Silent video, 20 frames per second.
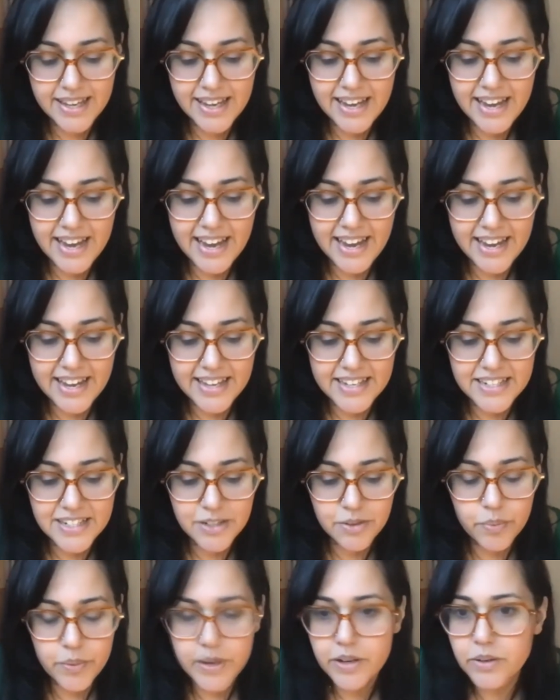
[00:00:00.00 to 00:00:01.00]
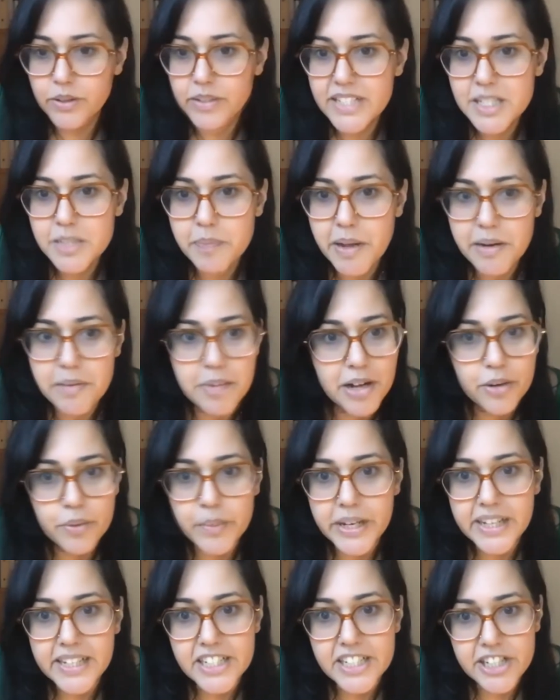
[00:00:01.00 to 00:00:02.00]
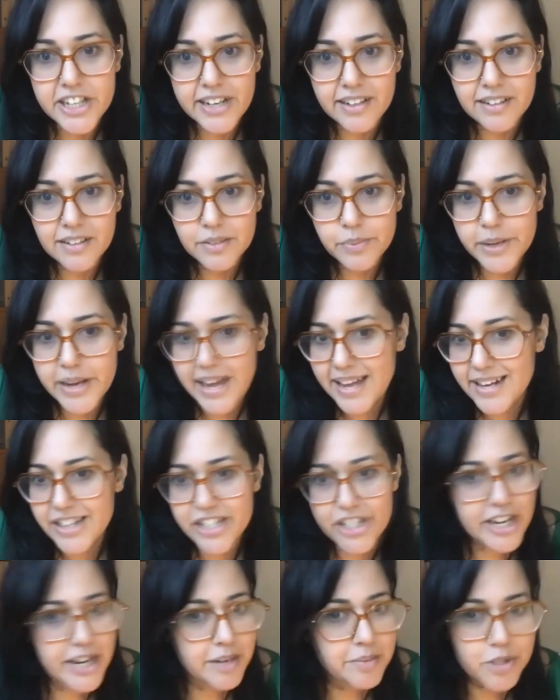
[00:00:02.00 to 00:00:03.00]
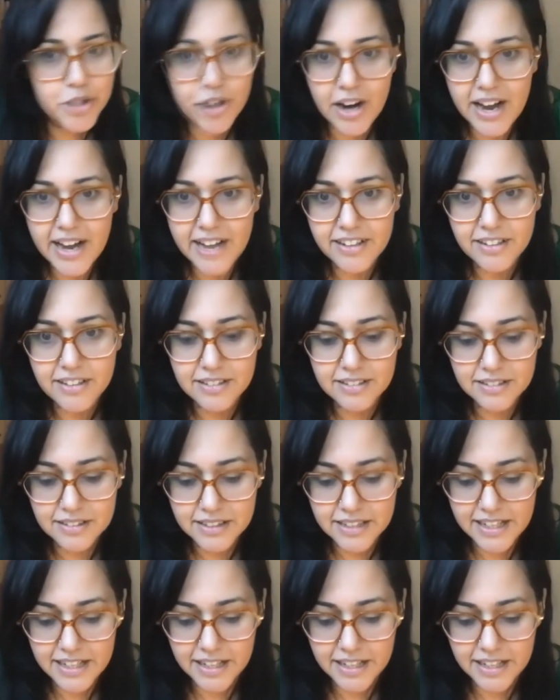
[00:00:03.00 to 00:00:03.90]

And we only spent about a week in jail. We had a sham trial.